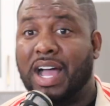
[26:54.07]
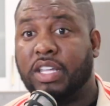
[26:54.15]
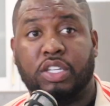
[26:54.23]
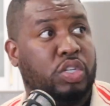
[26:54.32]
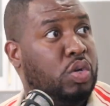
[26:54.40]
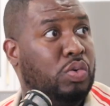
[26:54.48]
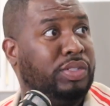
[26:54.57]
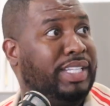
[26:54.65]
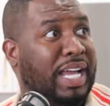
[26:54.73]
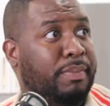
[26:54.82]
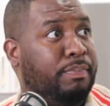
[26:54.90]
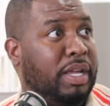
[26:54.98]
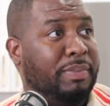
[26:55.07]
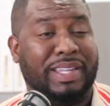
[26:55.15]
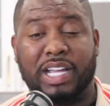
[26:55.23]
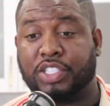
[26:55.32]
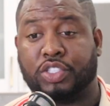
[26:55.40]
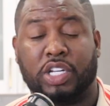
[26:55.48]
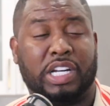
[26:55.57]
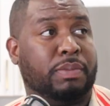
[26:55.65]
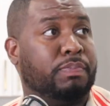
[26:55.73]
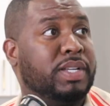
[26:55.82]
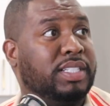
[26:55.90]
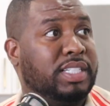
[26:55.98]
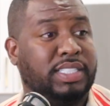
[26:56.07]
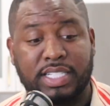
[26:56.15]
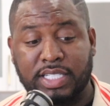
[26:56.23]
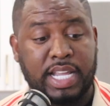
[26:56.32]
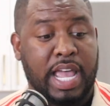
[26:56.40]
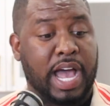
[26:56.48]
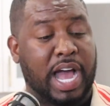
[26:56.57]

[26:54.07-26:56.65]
I use that, baby. I started businesses.